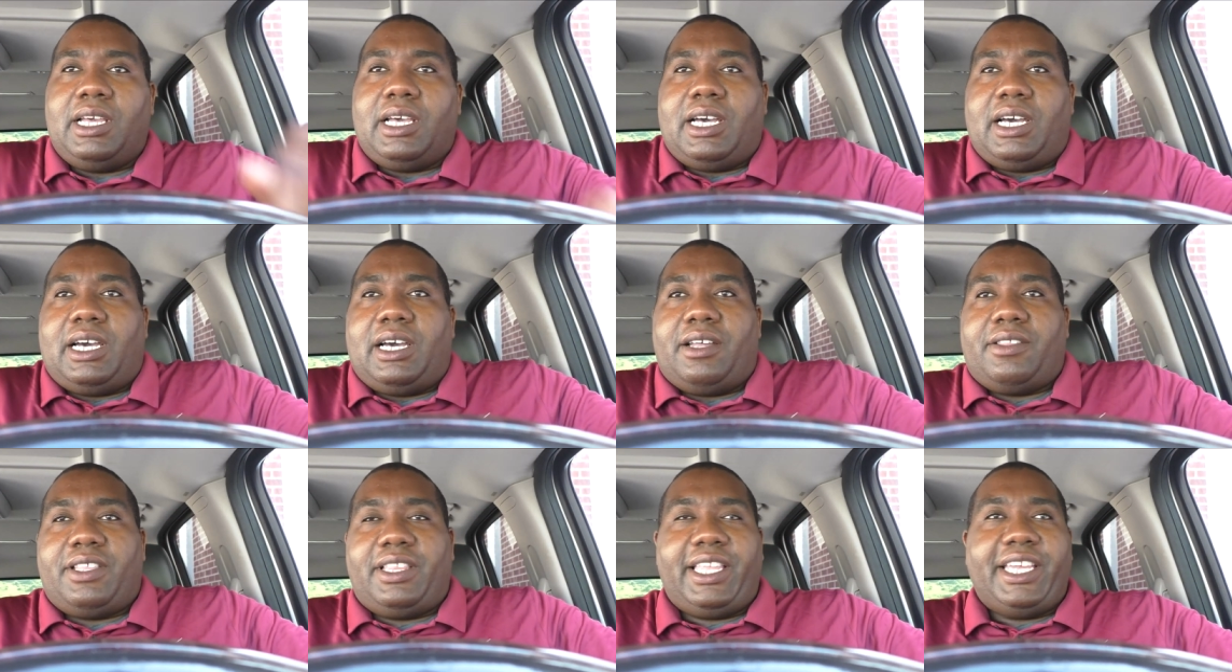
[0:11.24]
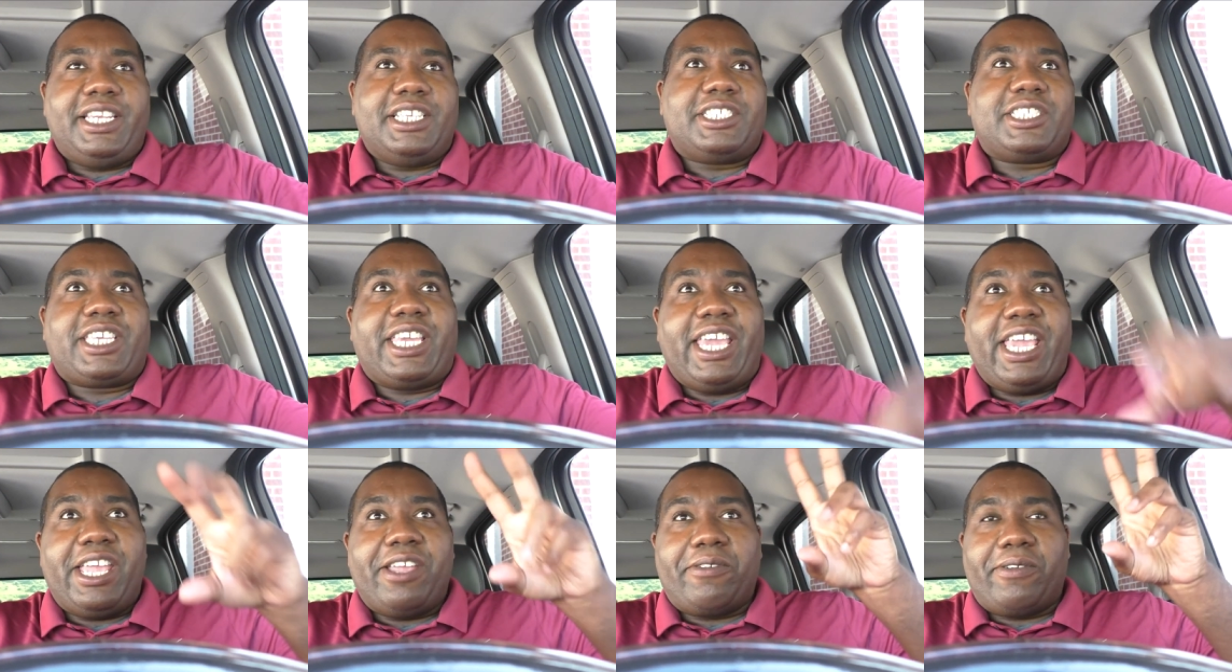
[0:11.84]
uh, the latest
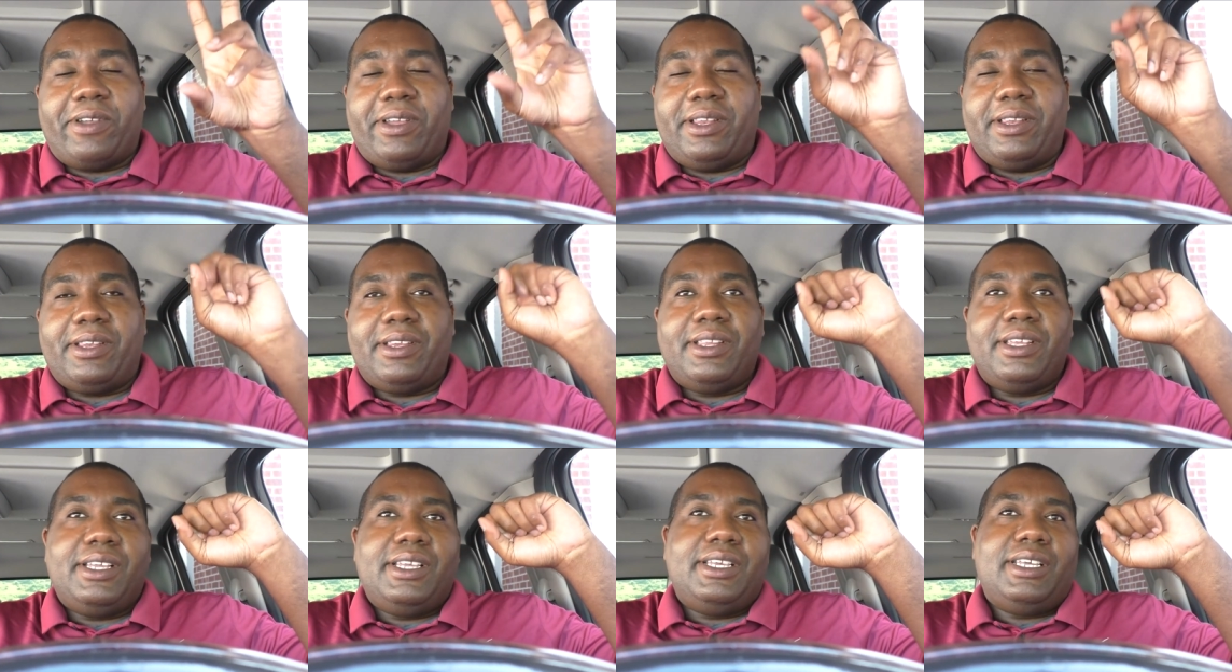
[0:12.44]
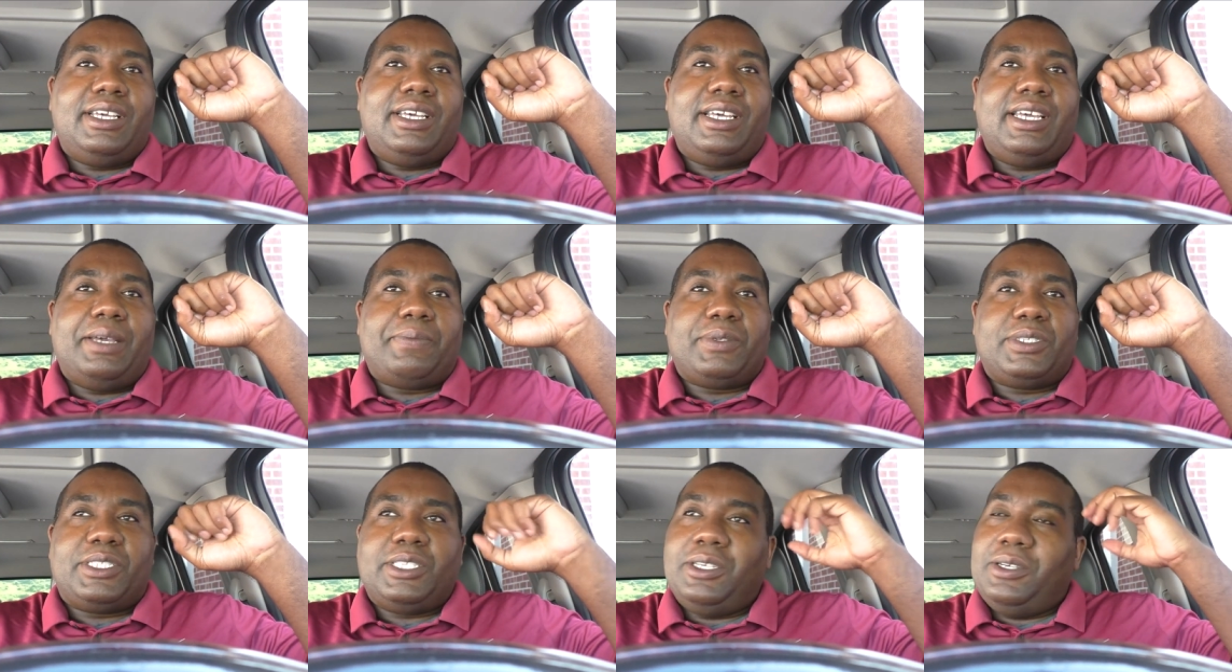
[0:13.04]
Karen uh,
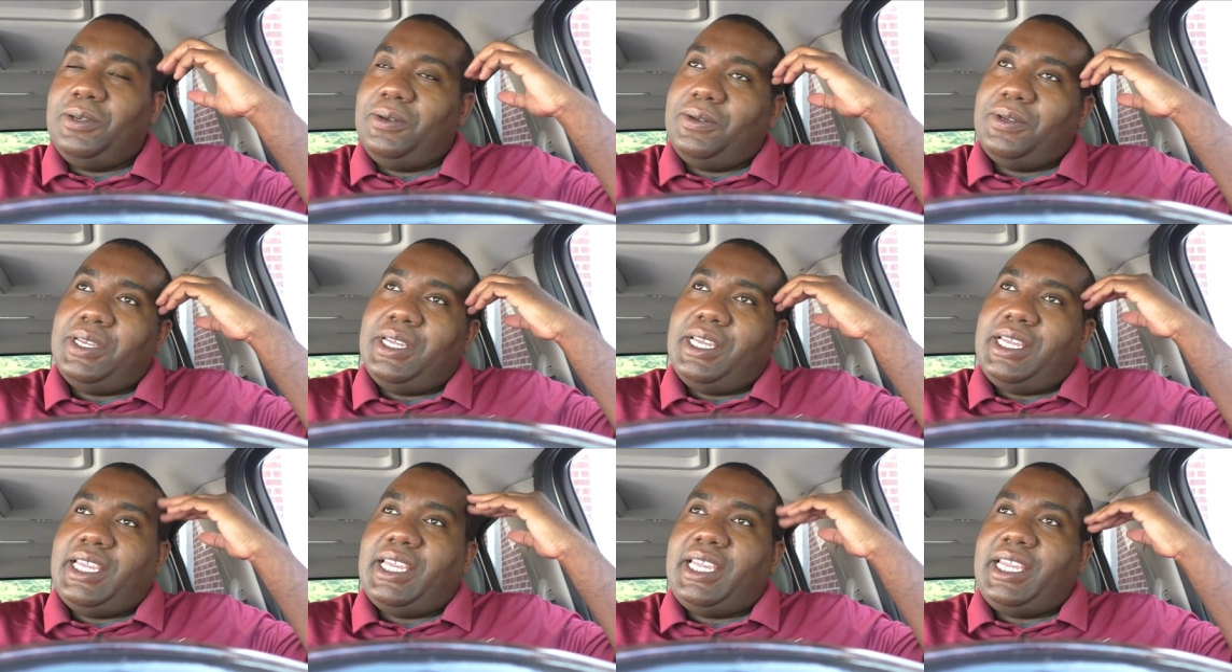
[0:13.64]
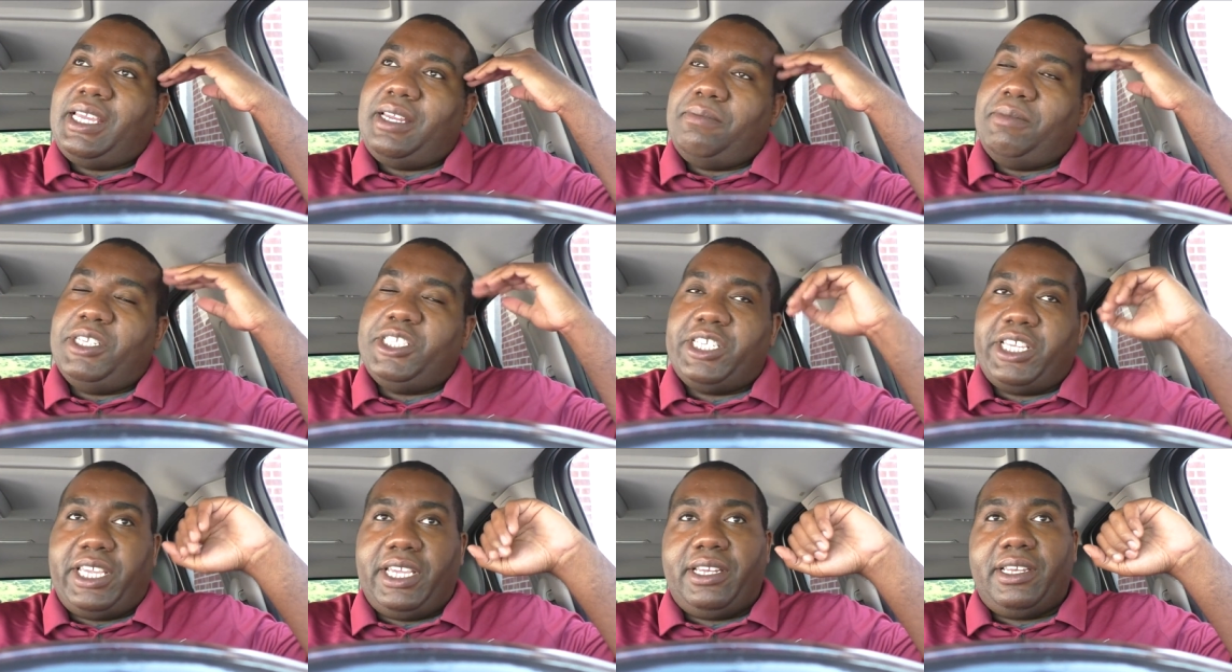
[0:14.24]
episode in
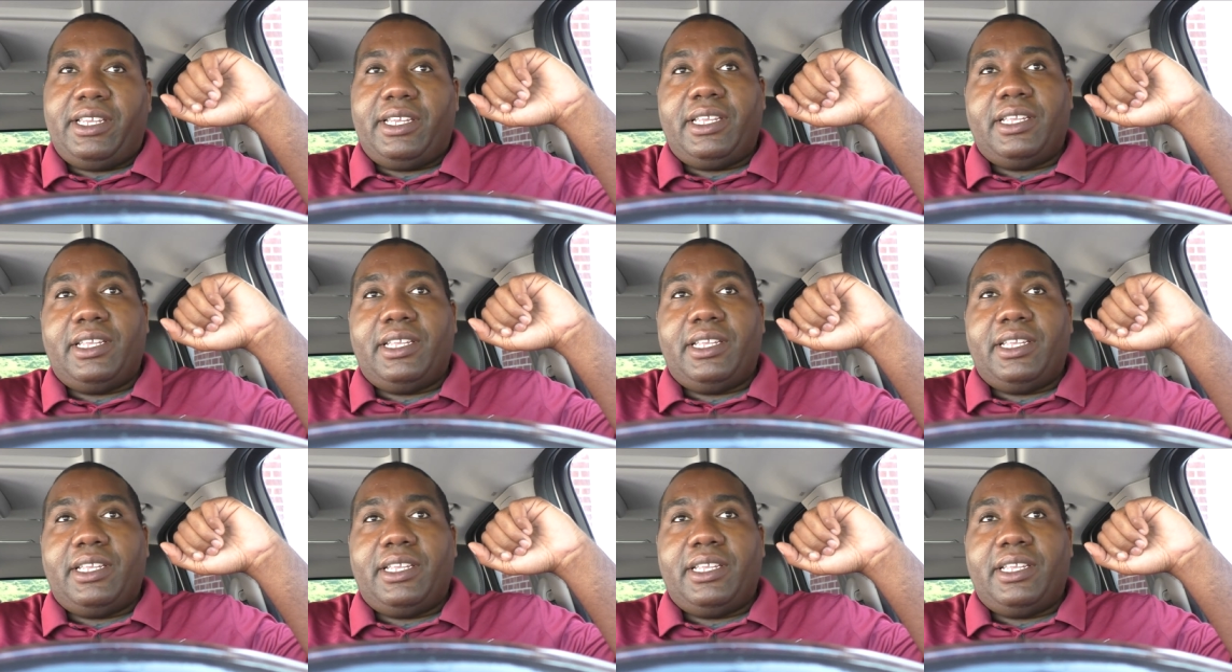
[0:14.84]
Michigan.